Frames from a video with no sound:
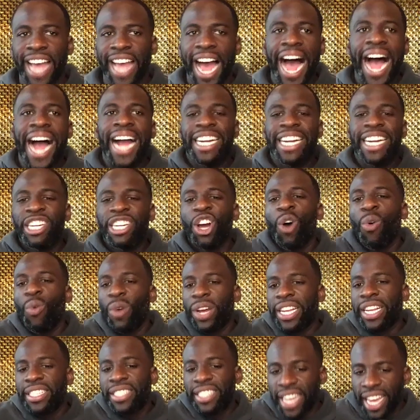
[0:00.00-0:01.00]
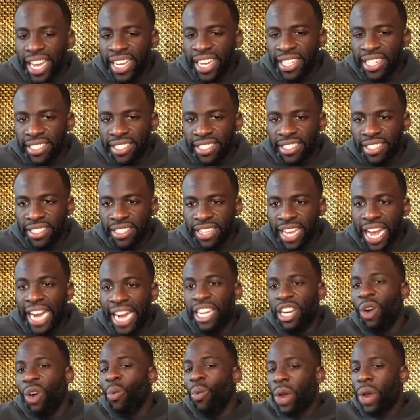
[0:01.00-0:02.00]
I know what it takes. I
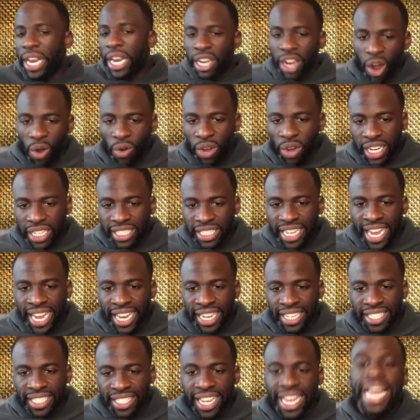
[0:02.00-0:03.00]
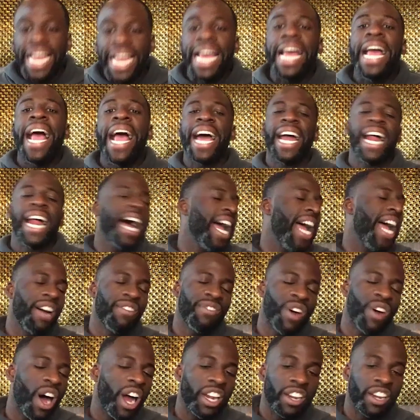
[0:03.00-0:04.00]
know we know what it takes. And I have
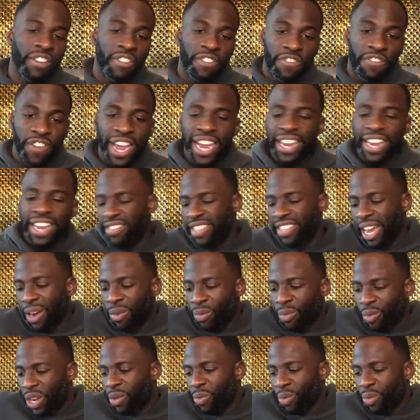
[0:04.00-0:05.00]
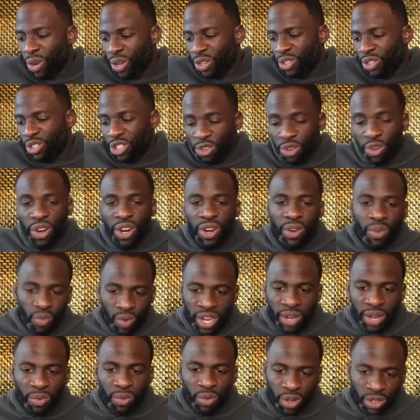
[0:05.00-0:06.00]
all the faith that we will do it.
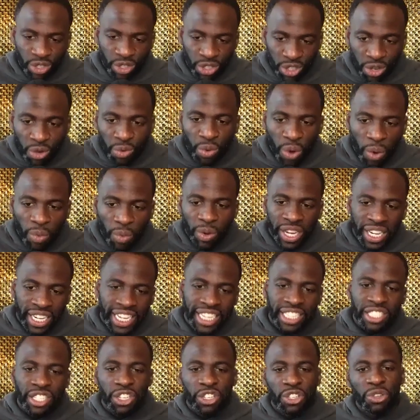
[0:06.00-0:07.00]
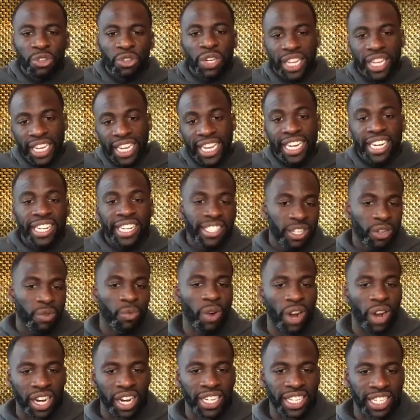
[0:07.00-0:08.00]
We will do what we need to do to get it to
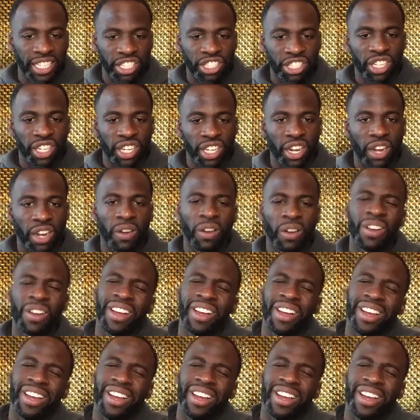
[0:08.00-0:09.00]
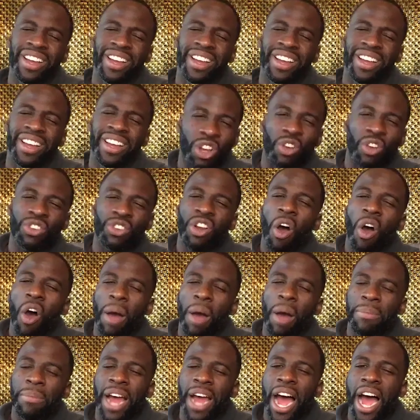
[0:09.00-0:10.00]
where it needs to go. And so, no, I'm
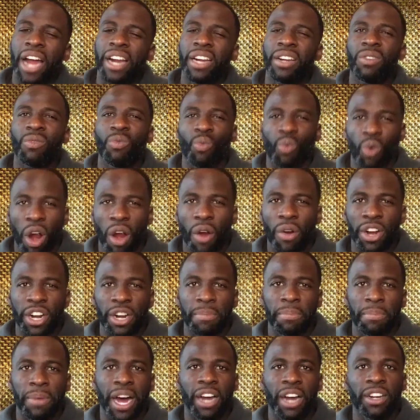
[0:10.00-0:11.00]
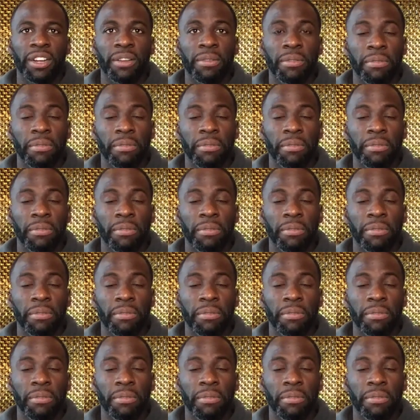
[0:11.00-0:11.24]
not worried about it.